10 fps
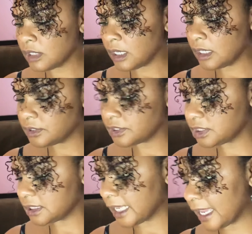
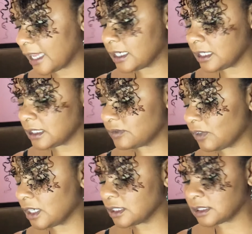understand as
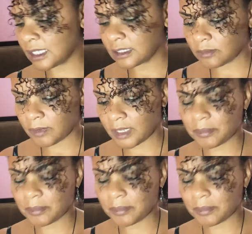far as like the way,